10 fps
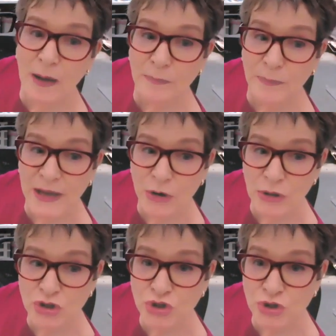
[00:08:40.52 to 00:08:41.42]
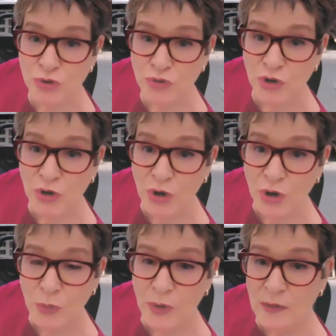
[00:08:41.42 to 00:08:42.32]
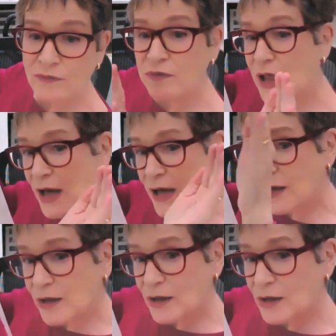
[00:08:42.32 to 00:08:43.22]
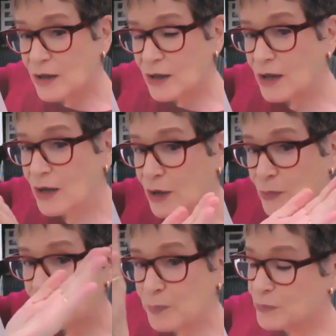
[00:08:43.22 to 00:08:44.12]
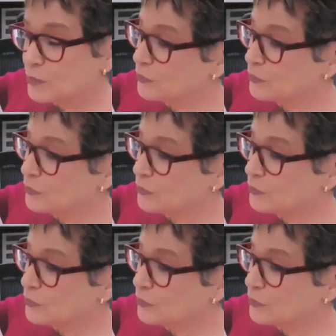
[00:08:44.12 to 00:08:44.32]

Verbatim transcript: um, parachute uh, flying um,